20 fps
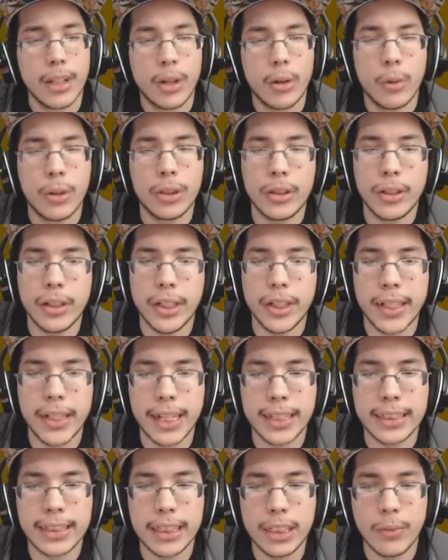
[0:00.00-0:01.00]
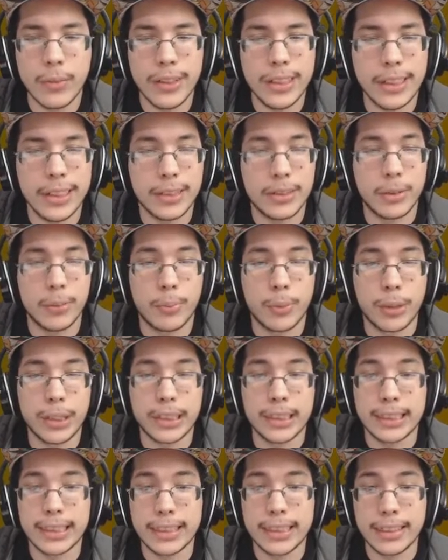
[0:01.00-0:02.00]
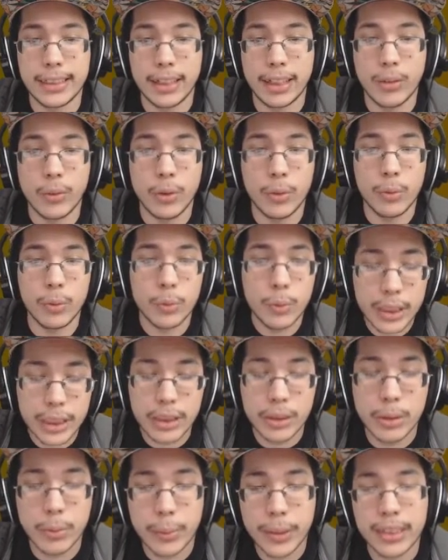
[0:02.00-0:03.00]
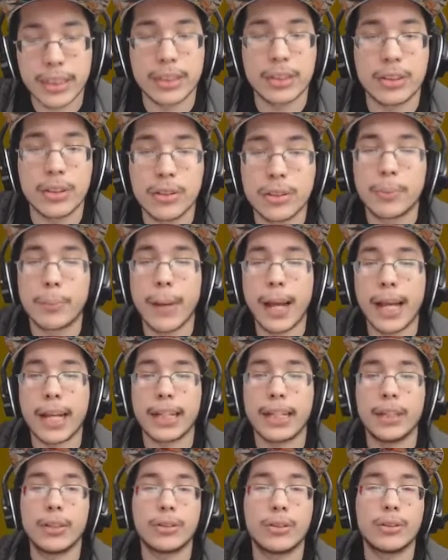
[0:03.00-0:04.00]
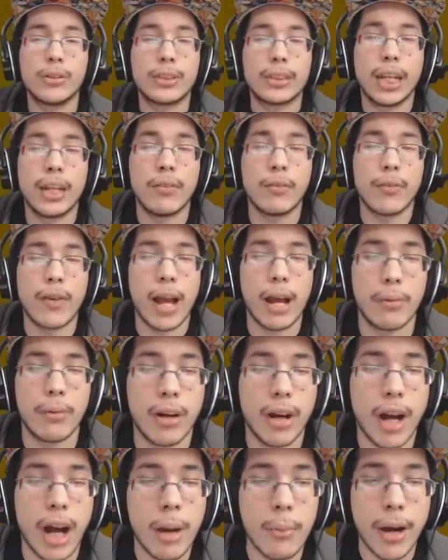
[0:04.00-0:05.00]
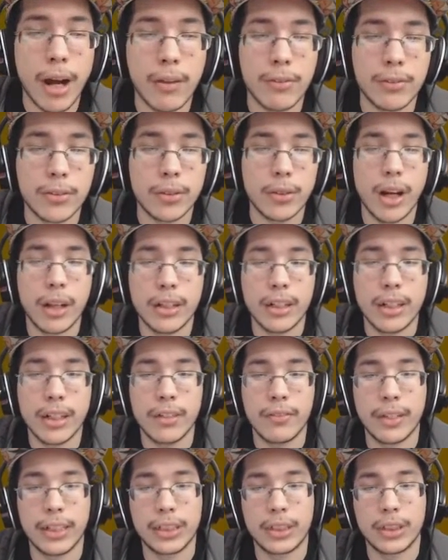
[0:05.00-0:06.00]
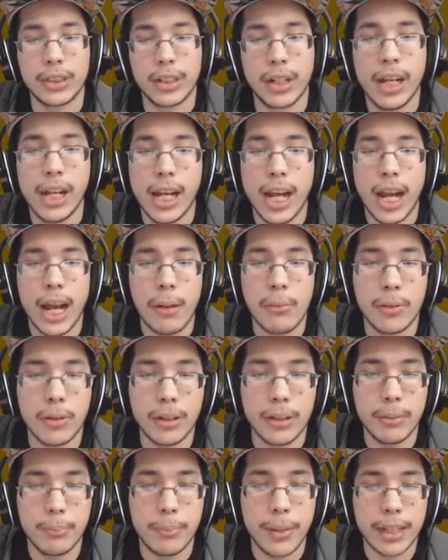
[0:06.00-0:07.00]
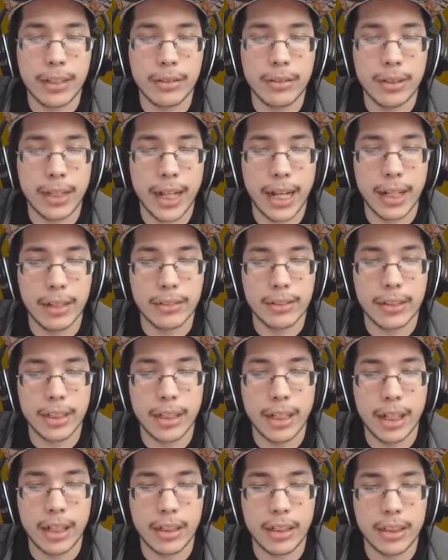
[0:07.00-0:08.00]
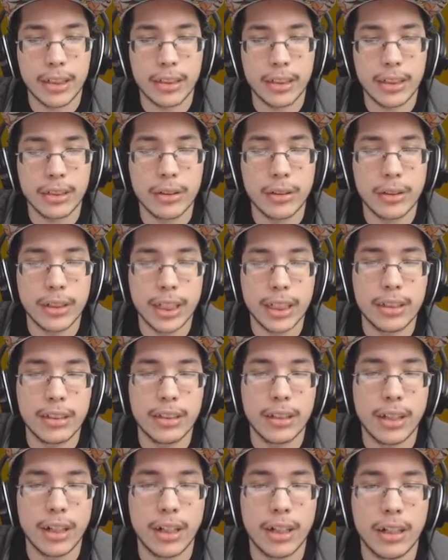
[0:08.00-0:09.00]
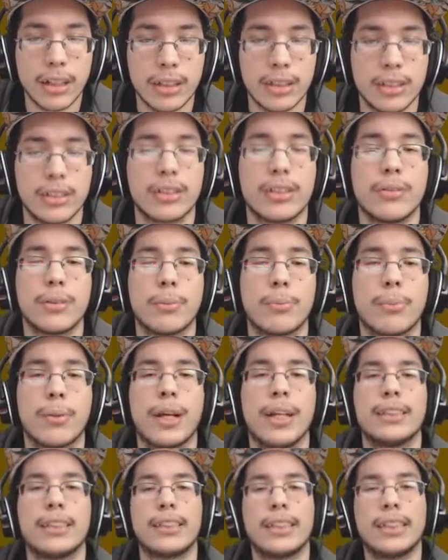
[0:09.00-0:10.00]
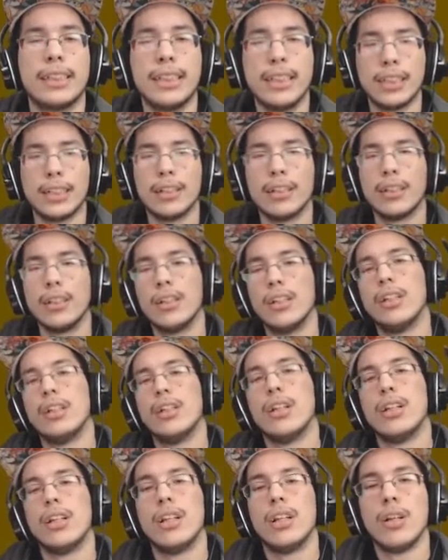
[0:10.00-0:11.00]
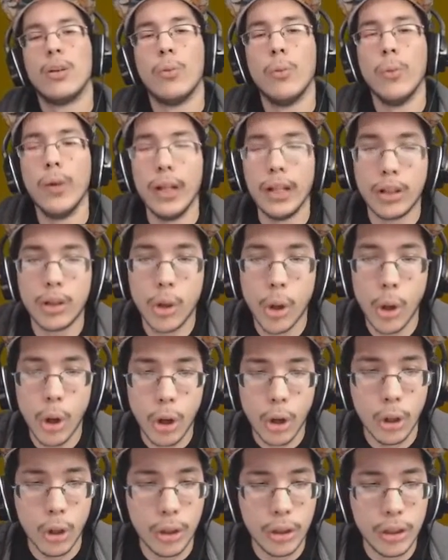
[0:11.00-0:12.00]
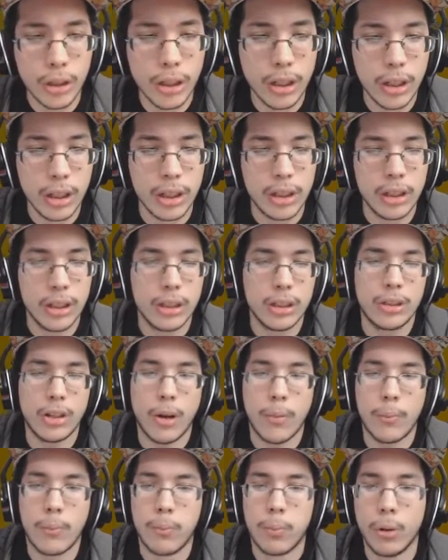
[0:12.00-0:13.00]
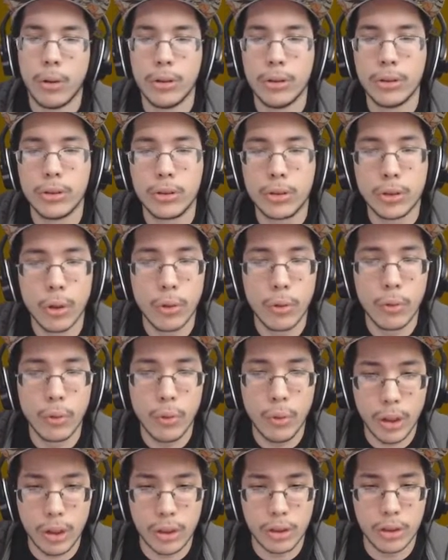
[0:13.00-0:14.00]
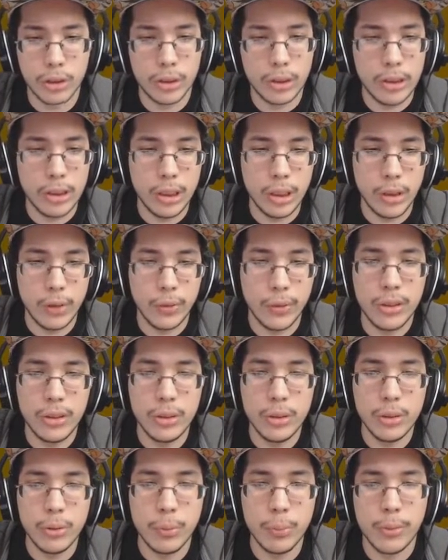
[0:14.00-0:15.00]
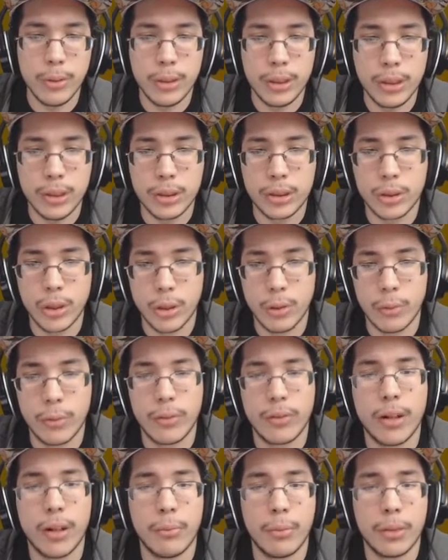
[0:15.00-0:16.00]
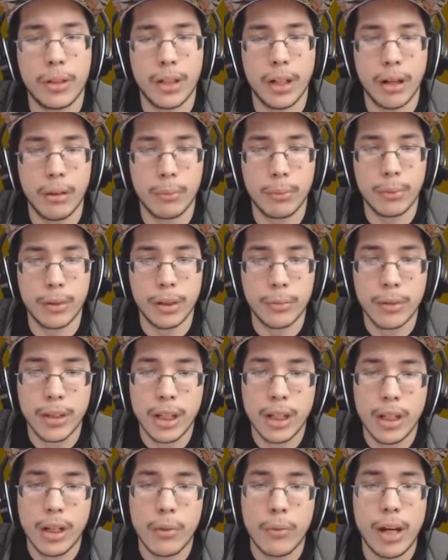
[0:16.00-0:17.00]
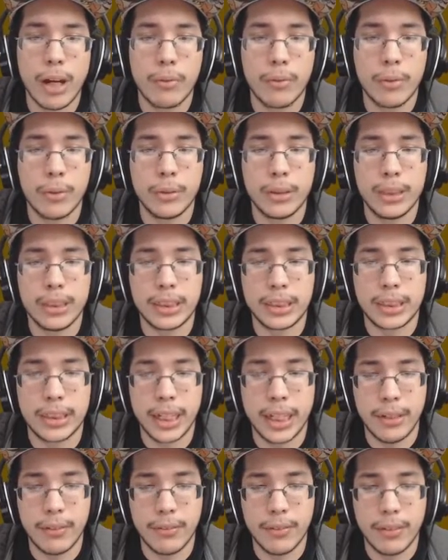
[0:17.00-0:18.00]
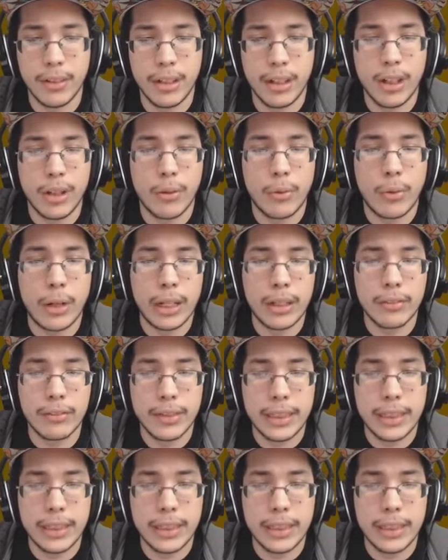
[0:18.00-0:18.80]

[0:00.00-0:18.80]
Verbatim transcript: Well, you hear that, Steve? We need to bring the stones back here to save Rabel. I'm off on an adventure. I'm going back to the house to get some supplies. See ya. Wait, Colin. That boy is so reckless. Steve, can you please go with him and help him? Rabel needs saved. That's.